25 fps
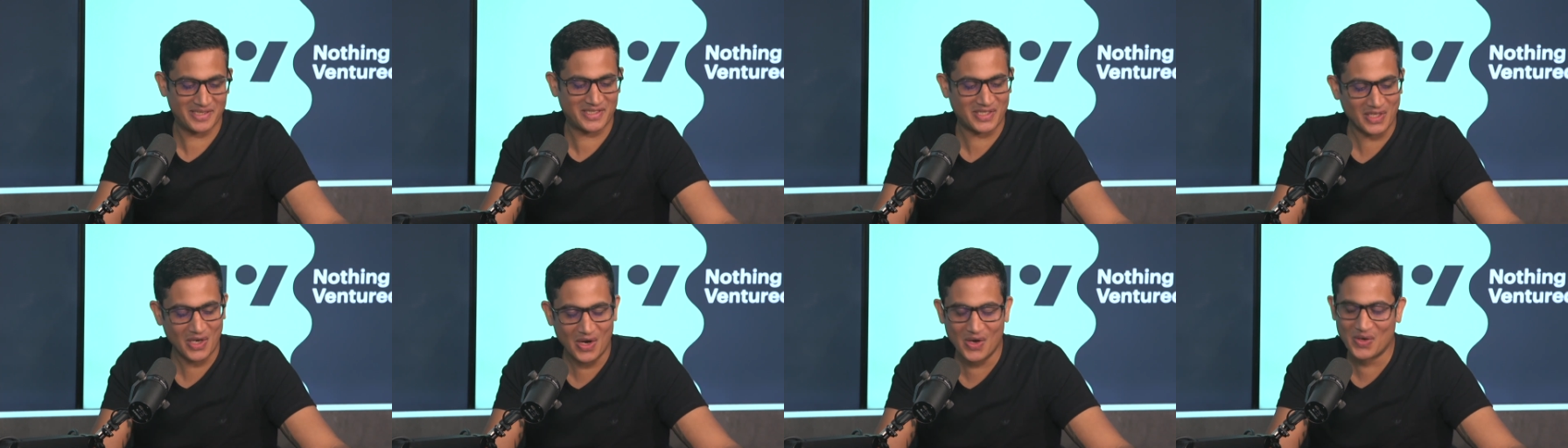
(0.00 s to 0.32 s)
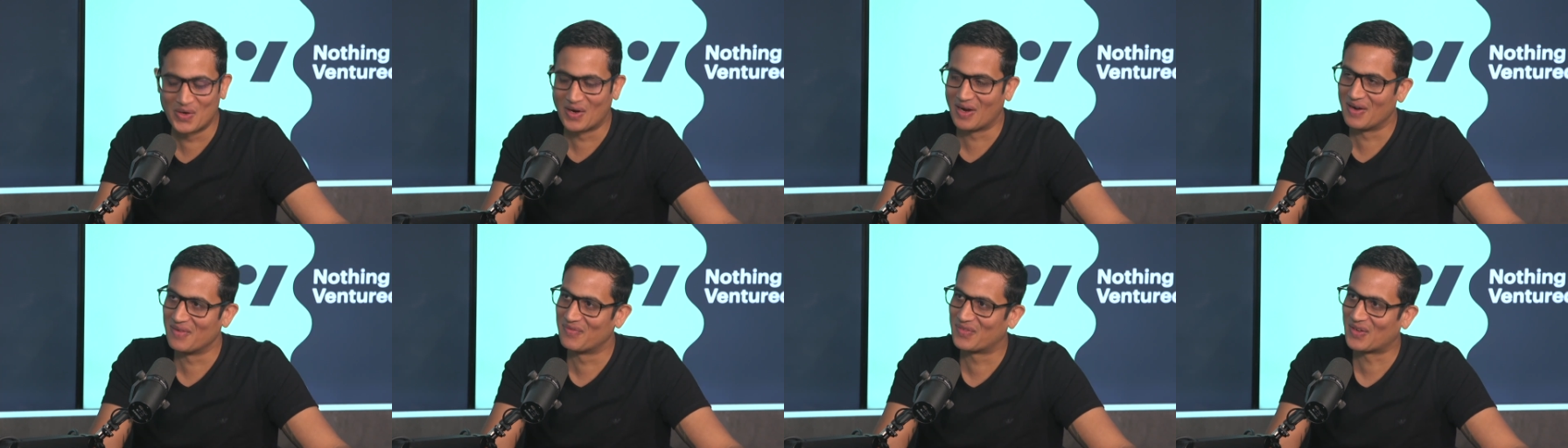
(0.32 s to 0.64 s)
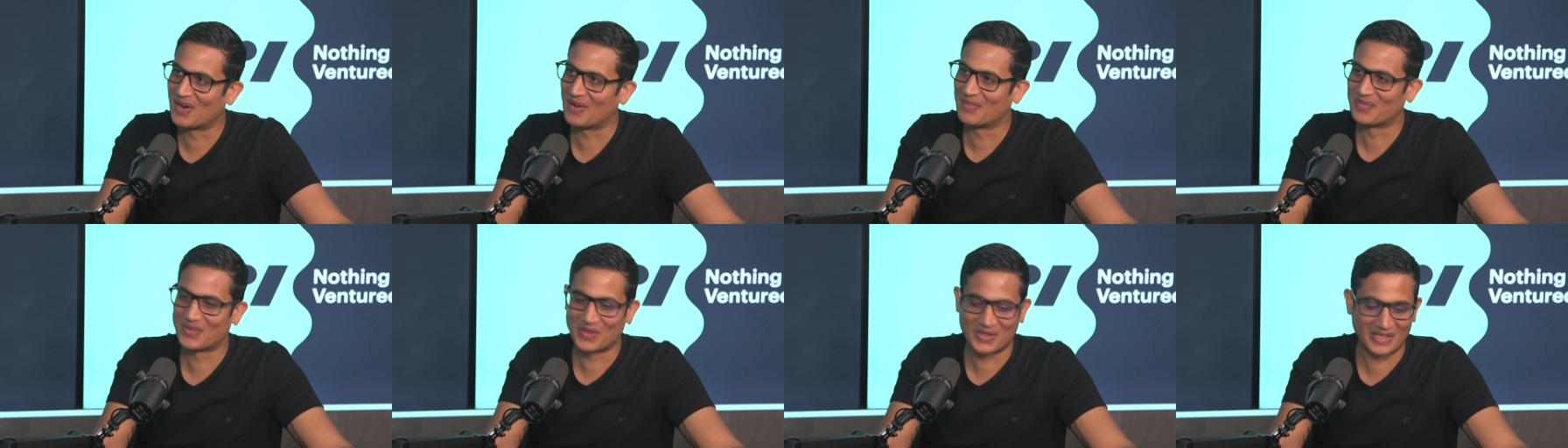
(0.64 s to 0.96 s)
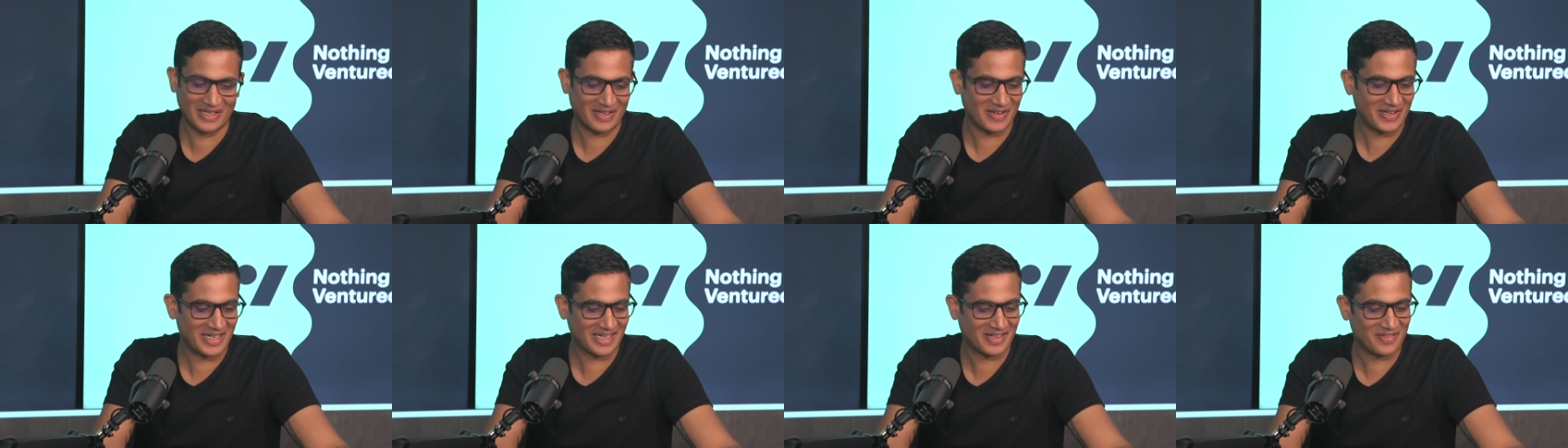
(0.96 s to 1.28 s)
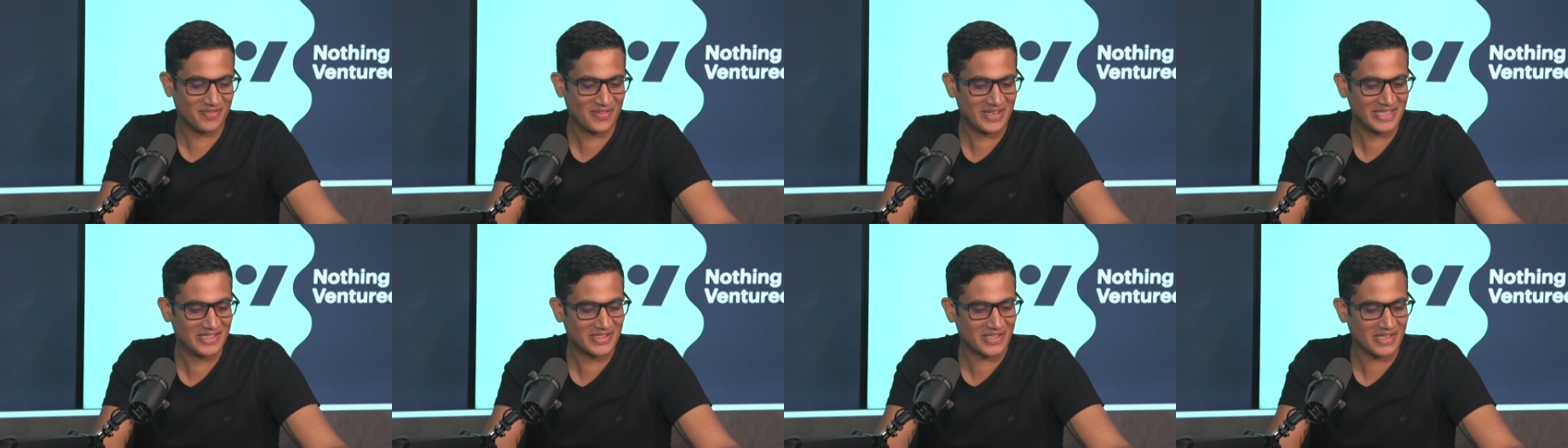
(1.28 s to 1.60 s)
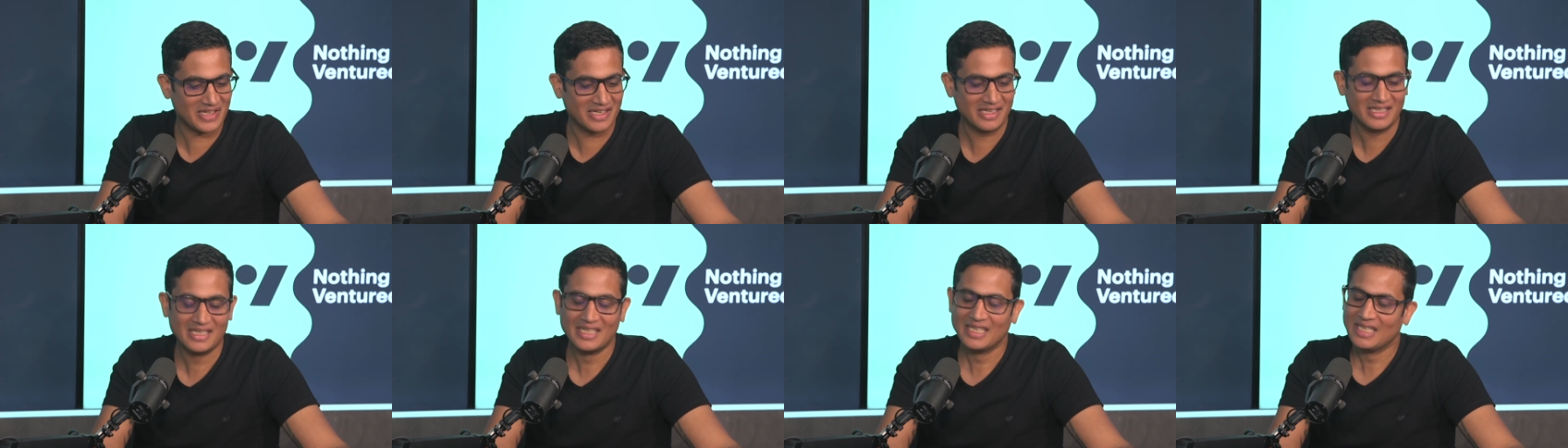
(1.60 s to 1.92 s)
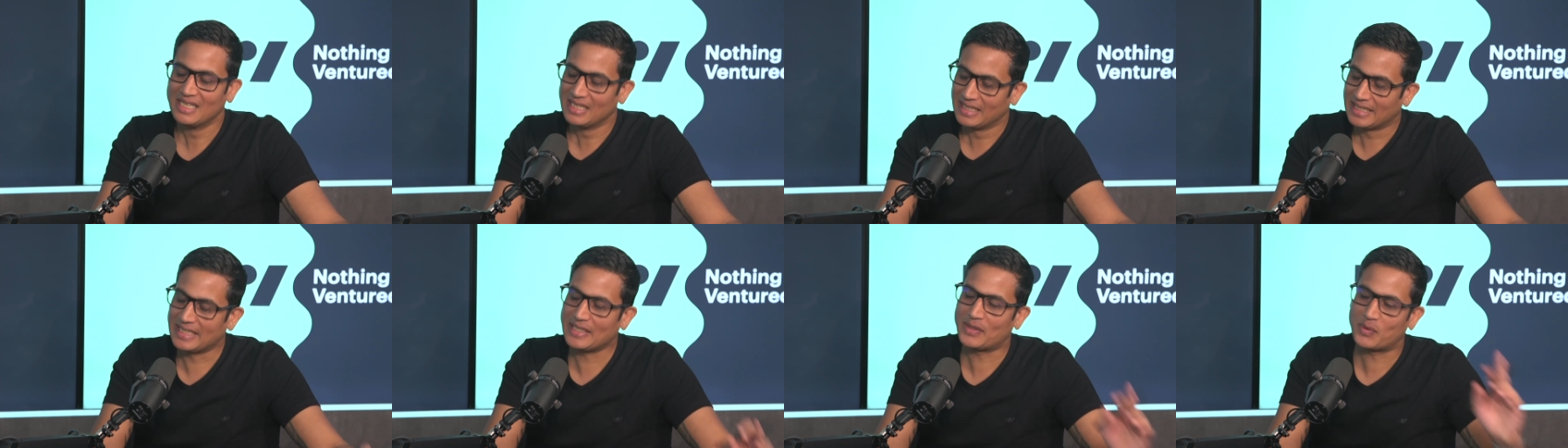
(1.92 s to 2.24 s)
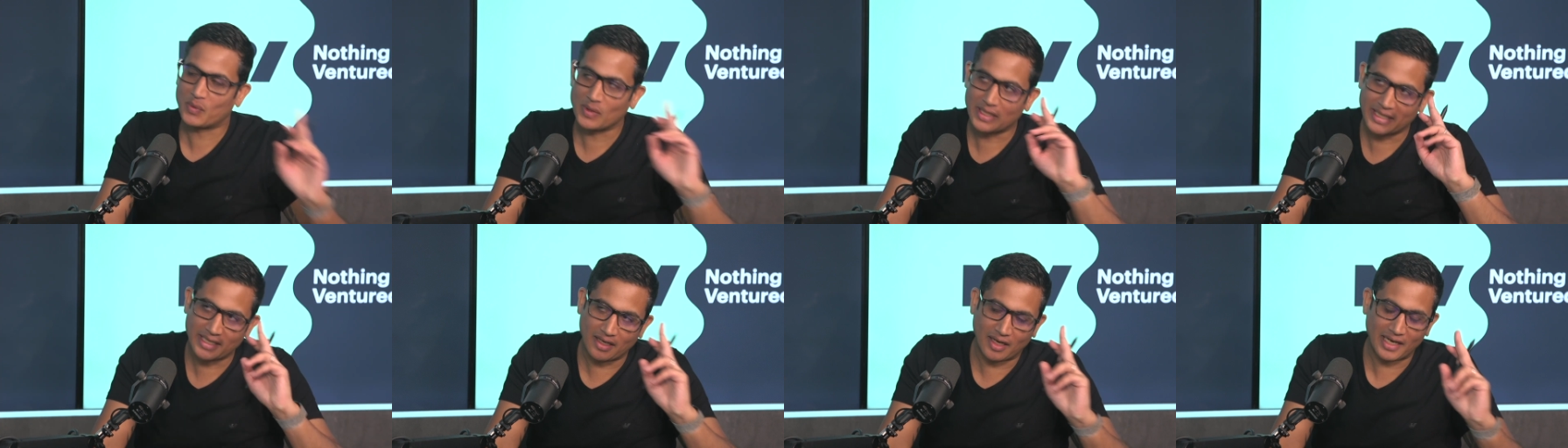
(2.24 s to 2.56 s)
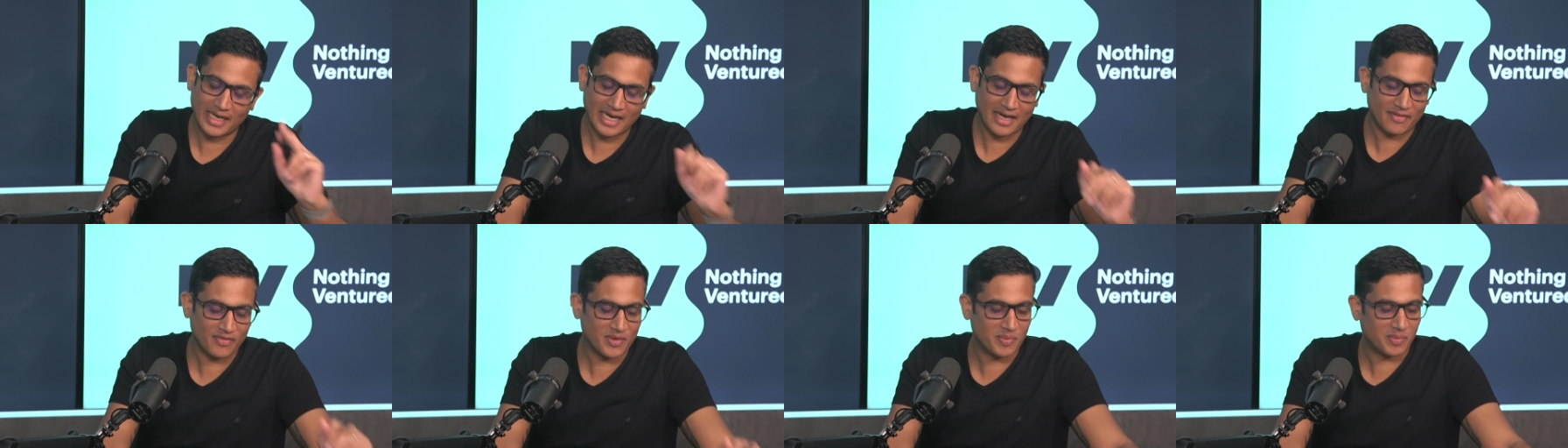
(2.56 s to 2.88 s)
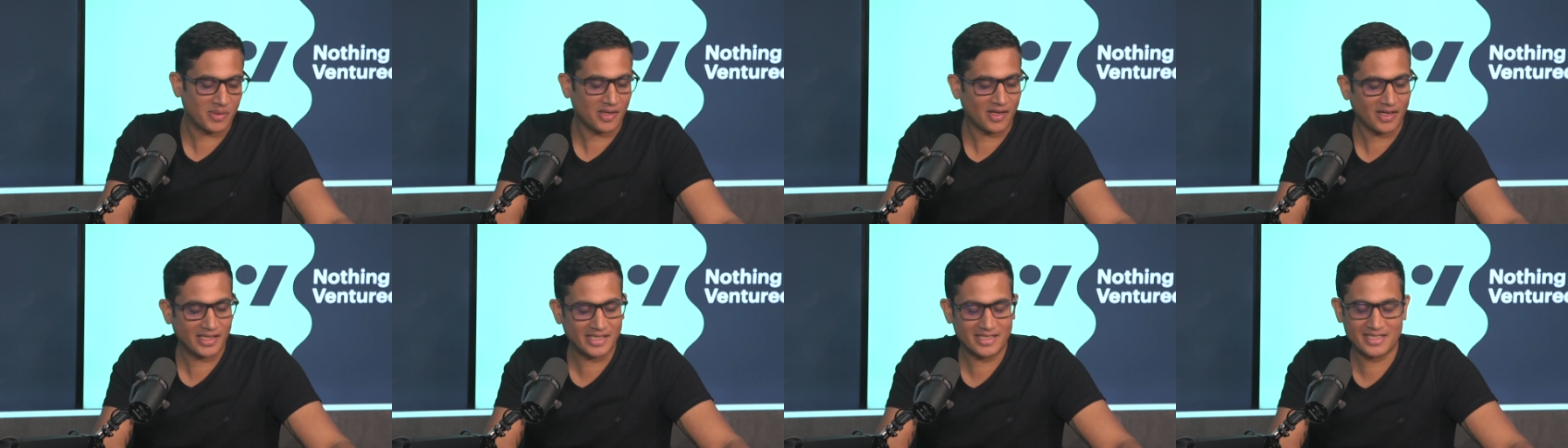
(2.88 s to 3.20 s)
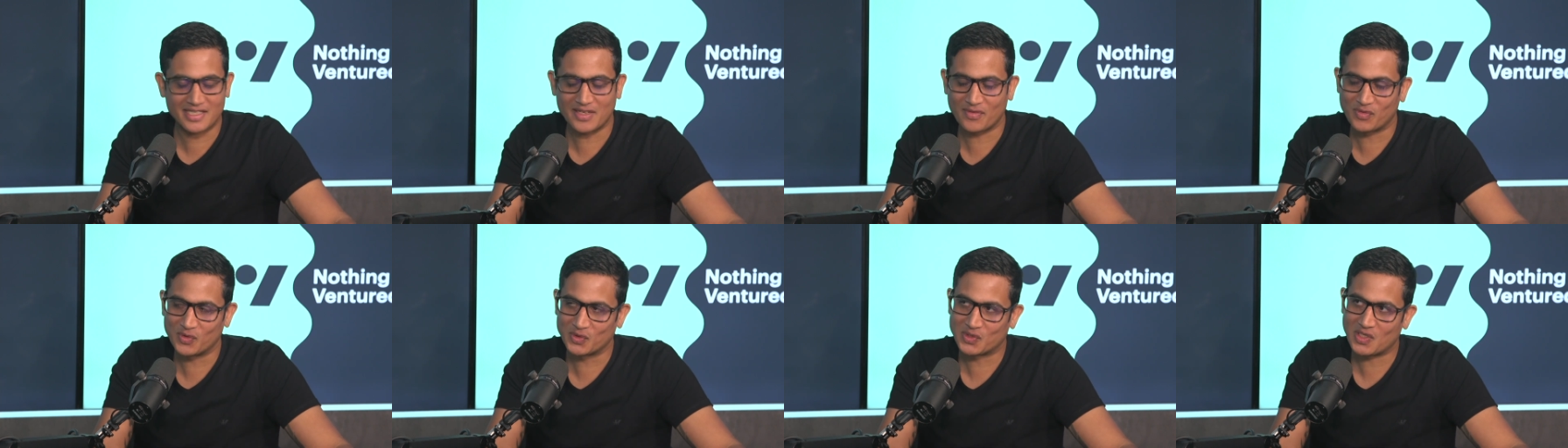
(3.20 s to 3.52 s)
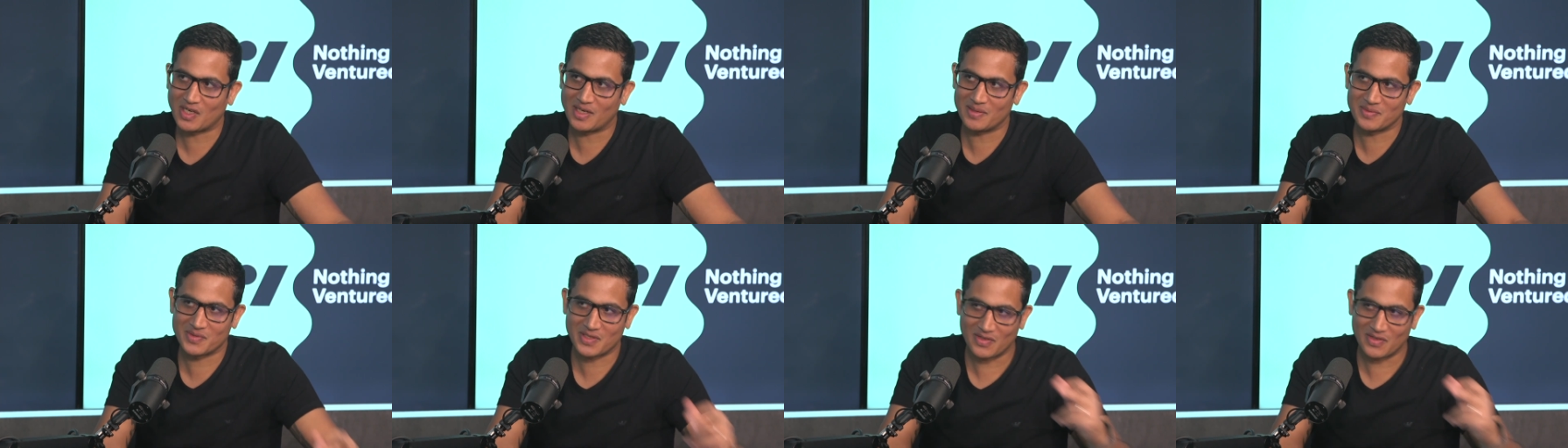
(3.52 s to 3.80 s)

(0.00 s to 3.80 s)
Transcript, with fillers: So I've got, I've got to kind of convince her. Equally, I have applied several times.